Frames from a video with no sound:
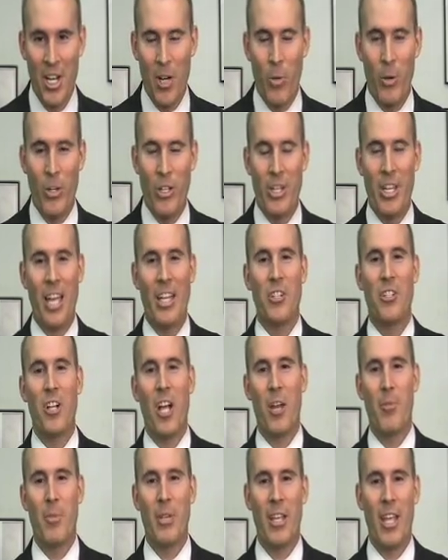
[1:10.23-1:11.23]
When you get
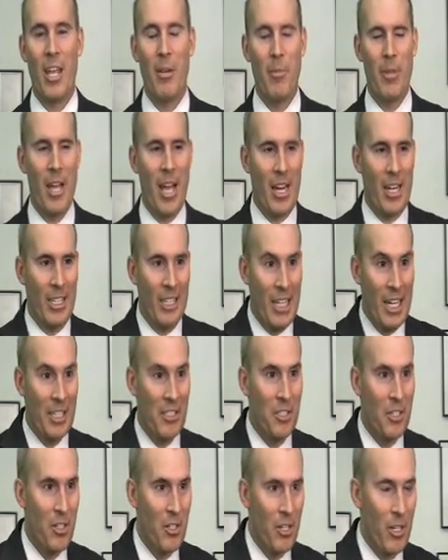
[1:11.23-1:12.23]
John McCain behind a
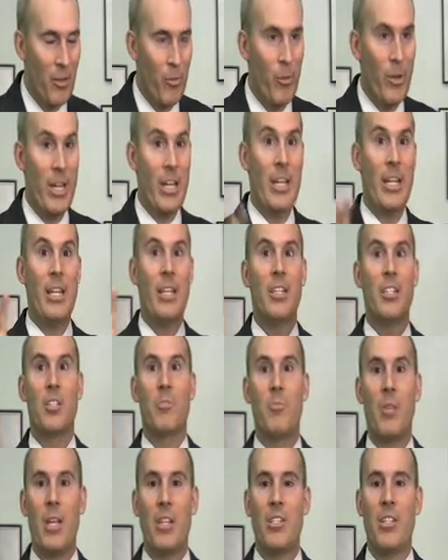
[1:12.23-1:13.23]
lectern and reading a
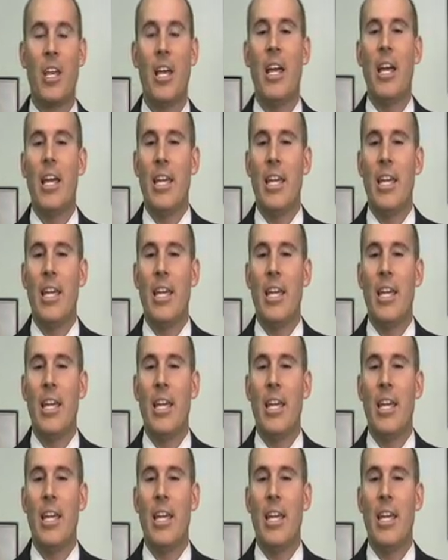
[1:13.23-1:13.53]
speech,